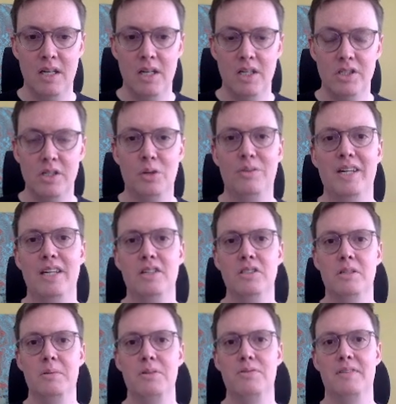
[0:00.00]
So thank you
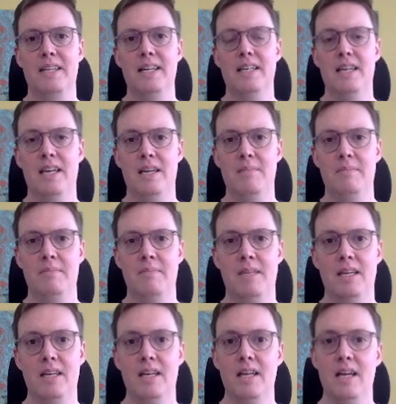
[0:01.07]
so much for that game.
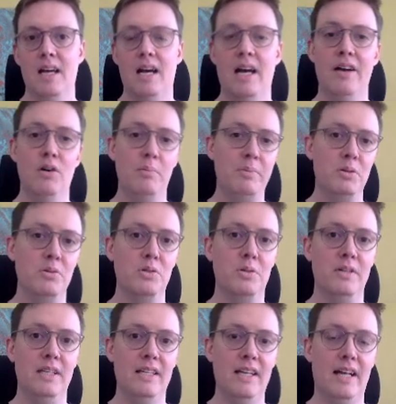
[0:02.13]
I hope you
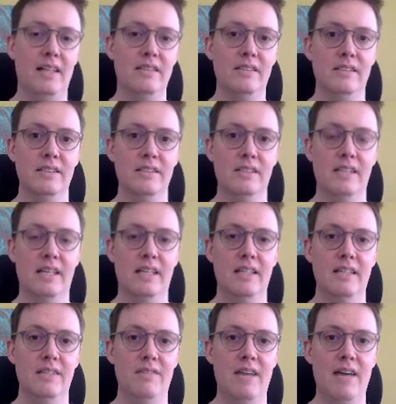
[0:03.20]
enjoyed the analysis, and
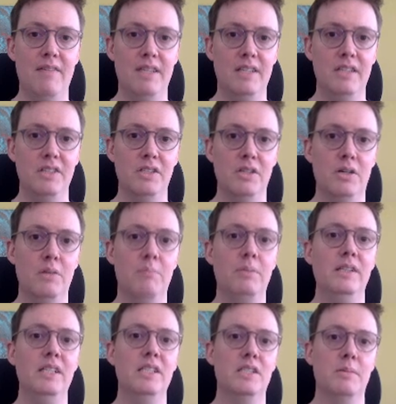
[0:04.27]
if you haven't done so,
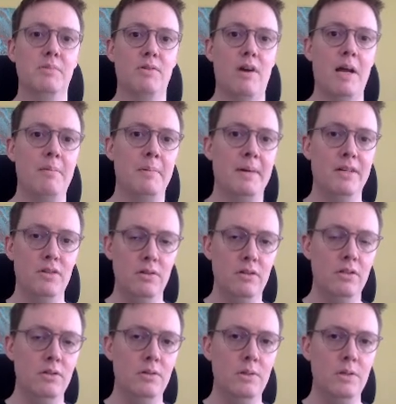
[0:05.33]
please subscribe to my new
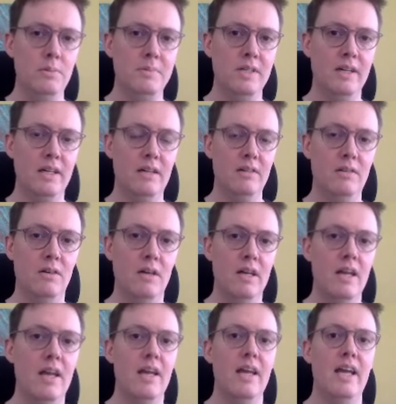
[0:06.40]
YouTube channel
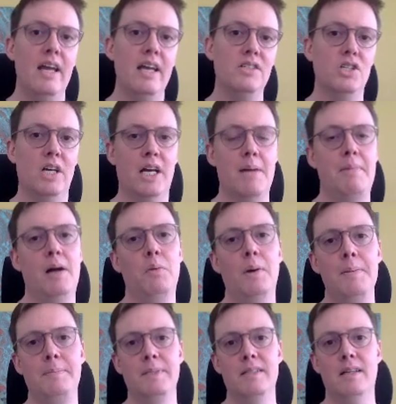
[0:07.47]
and check out my
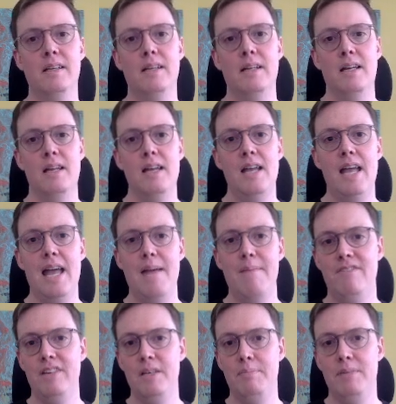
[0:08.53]
website,
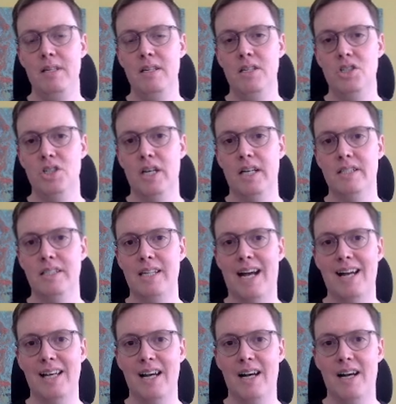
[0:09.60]

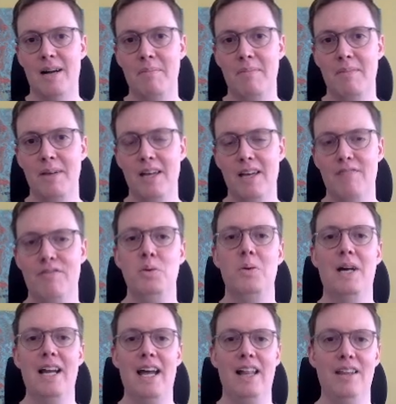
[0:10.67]
mvpchess.com, if you
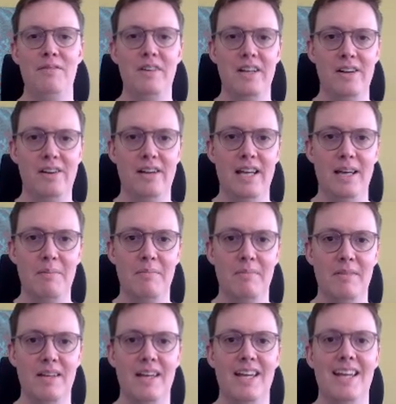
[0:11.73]
want to elevate your game.
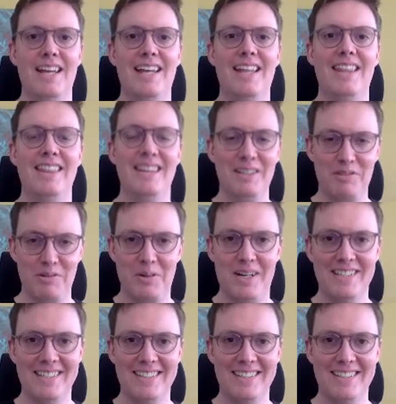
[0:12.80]
Thanks for watching.